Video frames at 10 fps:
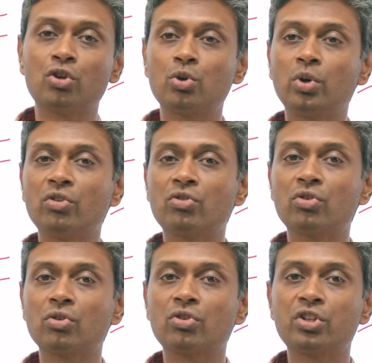students
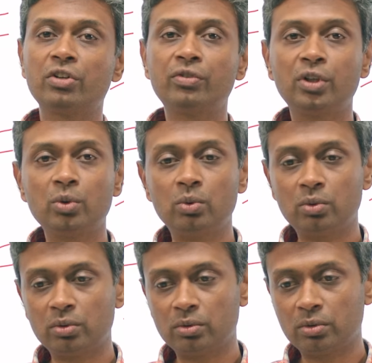shift to
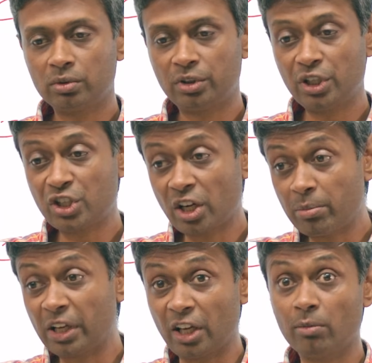decision
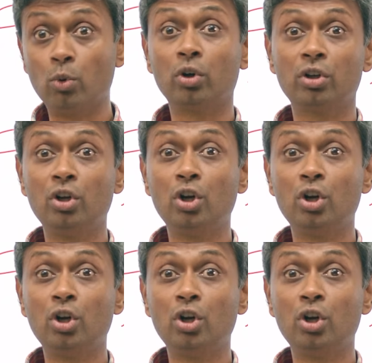making mode.